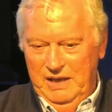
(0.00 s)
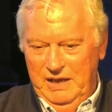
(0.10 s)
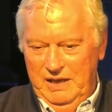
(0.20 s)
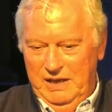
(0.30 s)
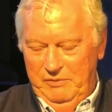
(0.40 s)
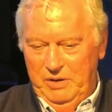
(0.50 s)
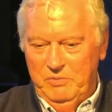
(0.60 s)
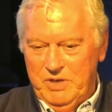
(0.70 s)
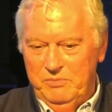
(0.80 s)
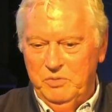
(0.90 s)
uh,
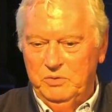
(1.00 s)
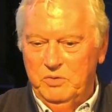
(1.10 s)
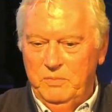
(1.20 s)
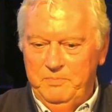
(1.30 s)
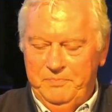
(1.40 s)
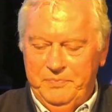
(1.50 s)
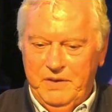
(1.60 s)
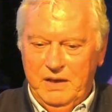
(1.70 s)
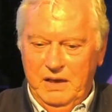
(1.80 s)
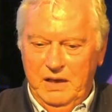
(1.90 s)
everything was in one room.
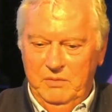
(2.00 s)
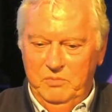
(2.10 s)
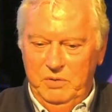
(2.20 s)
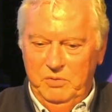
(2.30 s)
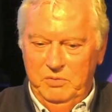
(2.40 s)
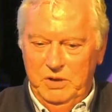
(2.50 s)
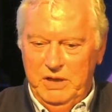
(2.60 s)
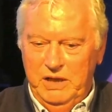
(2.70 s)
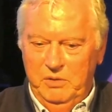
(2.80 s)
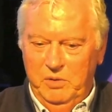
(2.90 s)
And we were
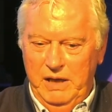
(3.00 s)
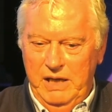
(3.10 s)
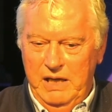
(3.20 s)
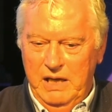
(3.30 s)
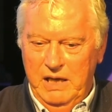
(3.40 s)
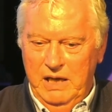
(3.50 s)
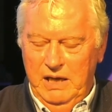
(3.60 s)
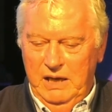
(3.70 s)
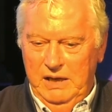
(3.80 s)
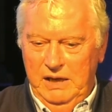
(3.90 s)
working away
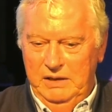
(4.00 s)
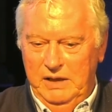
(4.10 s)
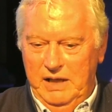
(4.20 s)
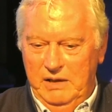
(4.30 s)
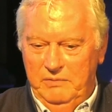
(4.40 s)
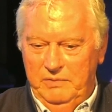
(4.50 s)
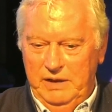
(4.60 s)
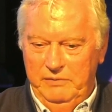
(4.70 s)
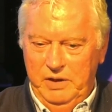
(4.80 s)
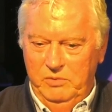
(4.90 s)
in there, and
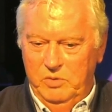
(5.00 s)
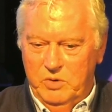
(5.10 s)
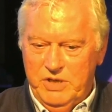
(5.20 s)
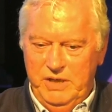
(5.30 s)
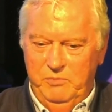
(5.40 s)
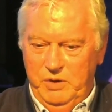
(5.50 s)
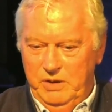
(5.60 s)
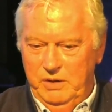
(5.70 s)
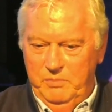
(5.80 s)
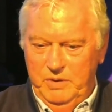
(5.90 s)
Flavio walks in with
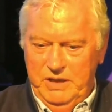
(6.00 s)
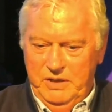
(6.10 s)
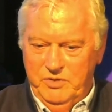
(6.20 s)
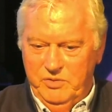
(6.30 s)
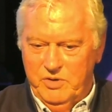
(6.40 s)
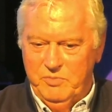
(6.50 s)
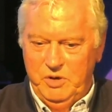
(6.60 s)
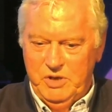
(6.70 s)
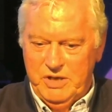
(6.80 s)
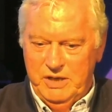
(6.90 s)
a potential
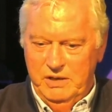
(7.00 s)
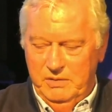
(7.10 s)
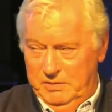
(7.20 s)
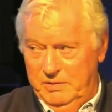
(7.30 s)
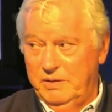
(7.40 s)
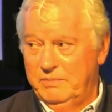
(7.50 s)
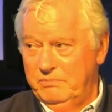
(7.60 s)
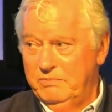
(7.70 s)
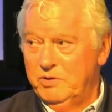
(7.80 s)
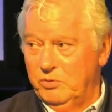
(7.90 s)
sponsor
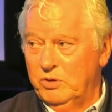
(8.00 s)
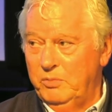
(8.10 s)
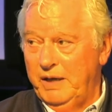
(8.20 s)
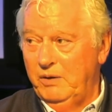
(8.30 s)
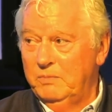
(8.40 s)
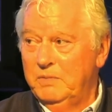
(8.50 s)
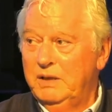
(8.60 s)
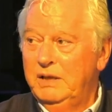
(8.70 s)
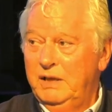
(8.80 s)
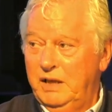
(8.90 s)
talk about
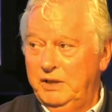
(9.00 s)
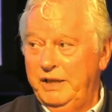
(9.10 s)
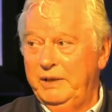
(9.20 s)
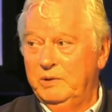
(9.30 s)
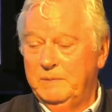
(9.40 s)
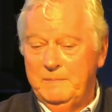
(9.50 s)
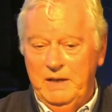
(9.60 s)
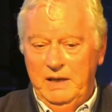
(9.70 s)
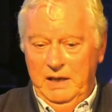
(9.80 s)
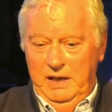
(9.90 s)
a deal.
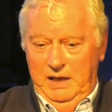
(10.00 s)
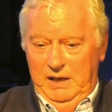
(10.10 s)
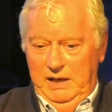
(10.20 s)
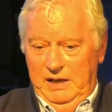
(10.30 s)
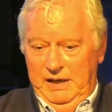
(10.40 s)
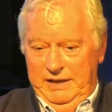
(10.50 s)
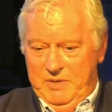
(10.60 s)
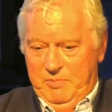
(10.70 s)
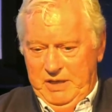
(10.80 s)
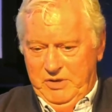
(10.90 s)
And
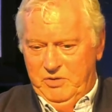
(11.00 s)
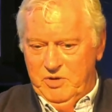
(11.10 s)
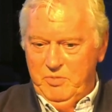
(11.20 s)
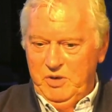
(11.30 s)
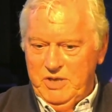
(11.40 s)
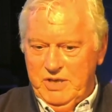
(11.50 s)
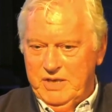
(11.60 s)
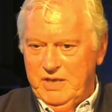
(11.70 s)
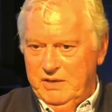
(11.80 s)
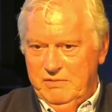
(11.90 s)
this potential sponsor
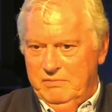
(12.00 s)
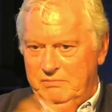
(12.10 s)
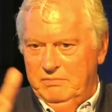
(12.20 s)
says,